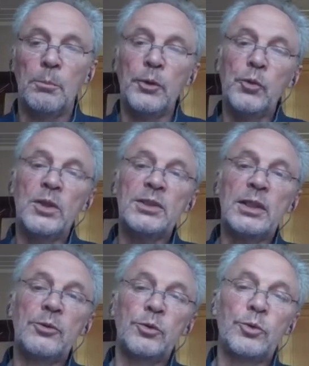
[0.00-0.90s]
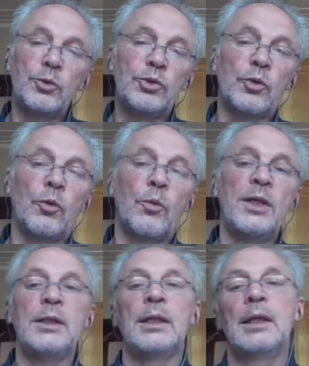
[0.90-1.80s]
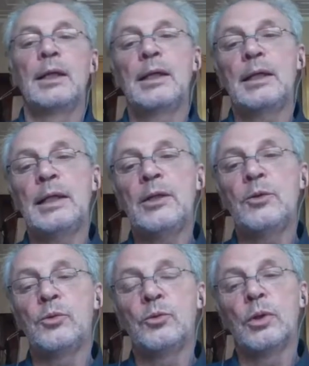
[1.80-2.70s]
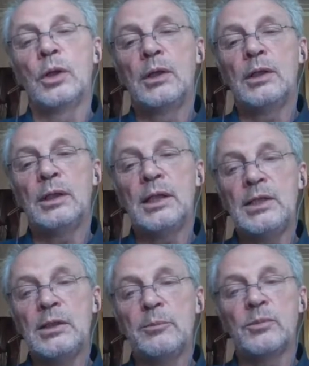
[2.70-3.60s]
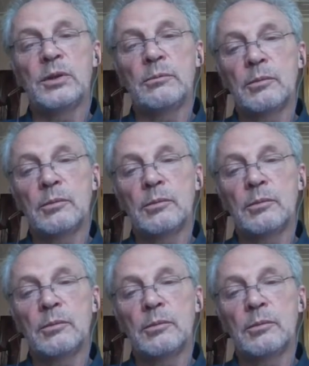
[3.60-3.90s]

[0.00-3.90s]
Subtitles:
but was introduced already into Egypt